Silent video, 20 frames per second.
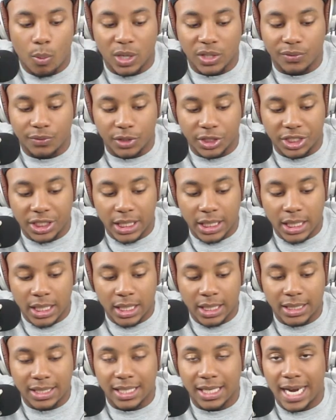West
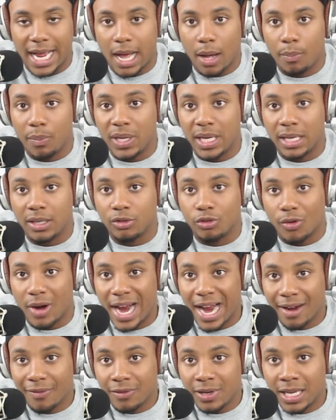Virginia to now being
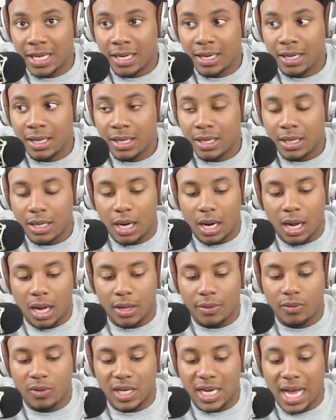drafted,
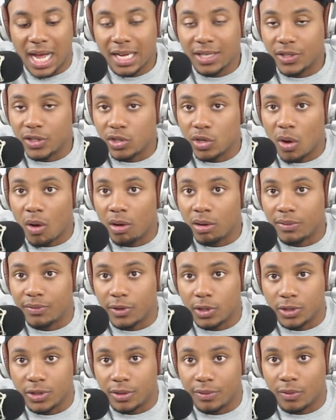the guy's a dog,
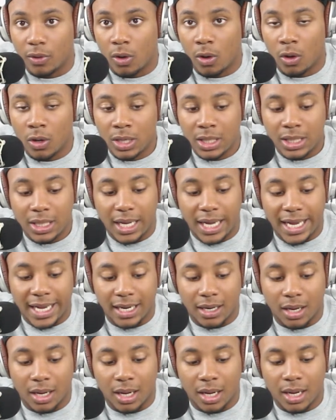first of all,
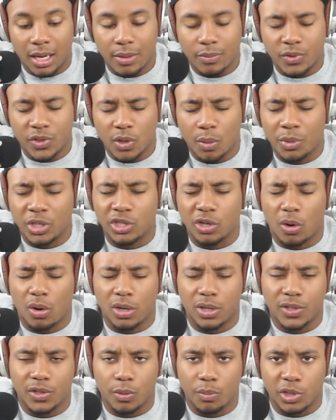and so much
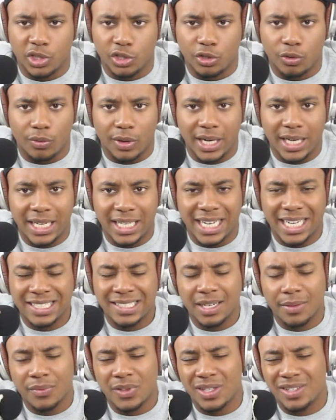heart, so much grit. And
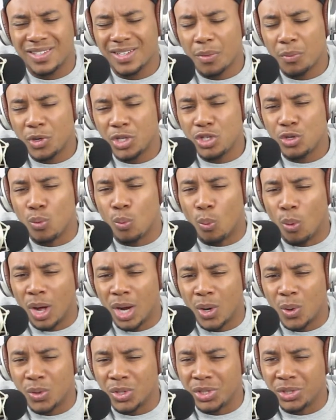that's someone you
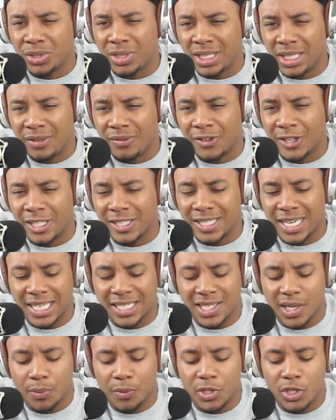want on your defense. That's
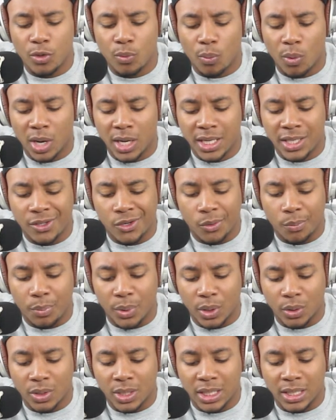someone you want in your
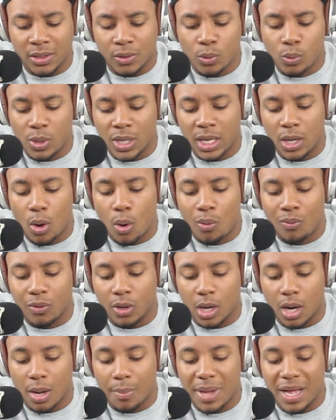building who can
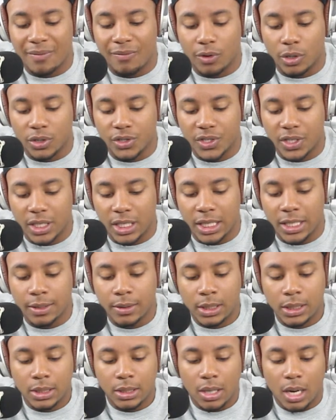overcome adversity.
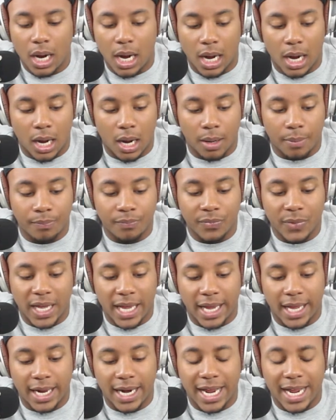And
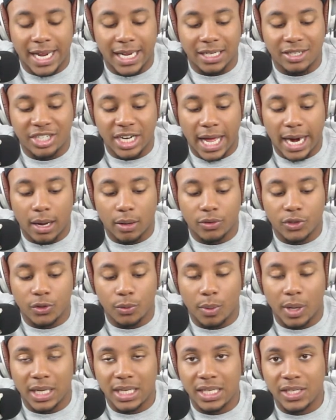hey, shout out
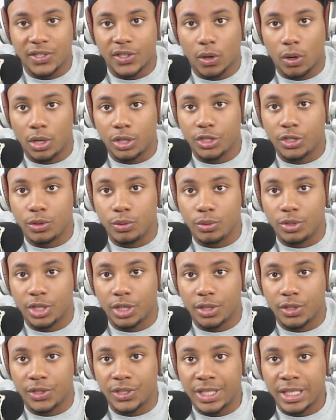to East Orange, New
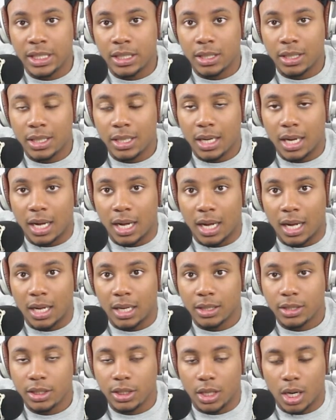Jersey,
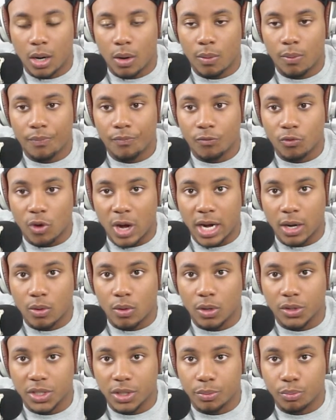right
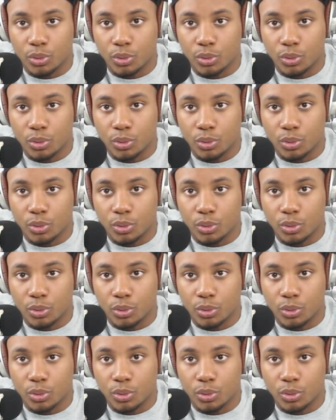across the